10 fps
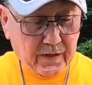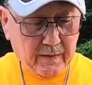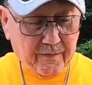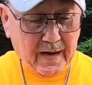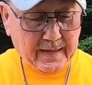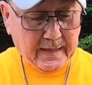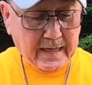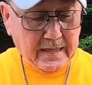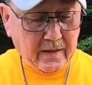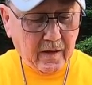If I can
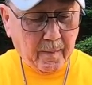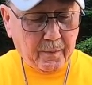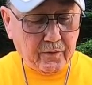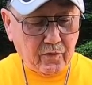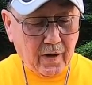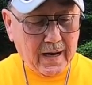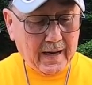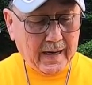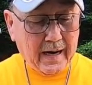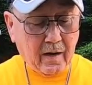heat it up and dry
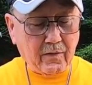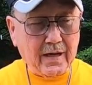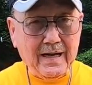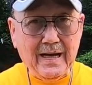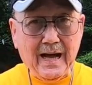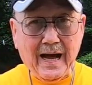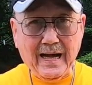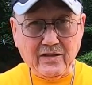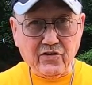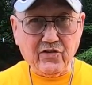it out
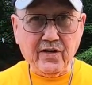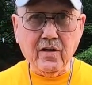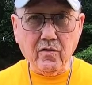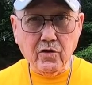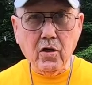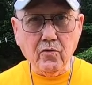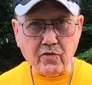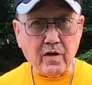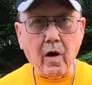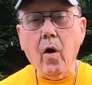and still use
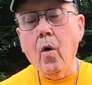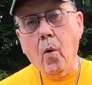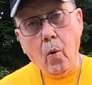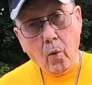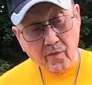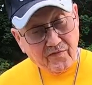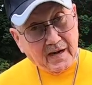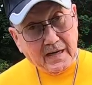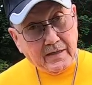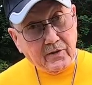it, or if I
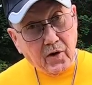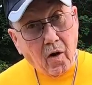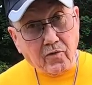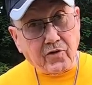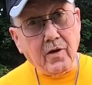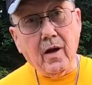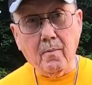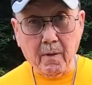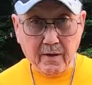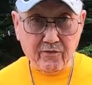need to toss it and
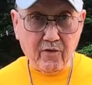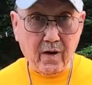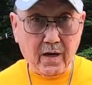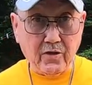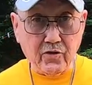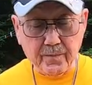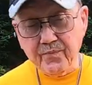make fresh.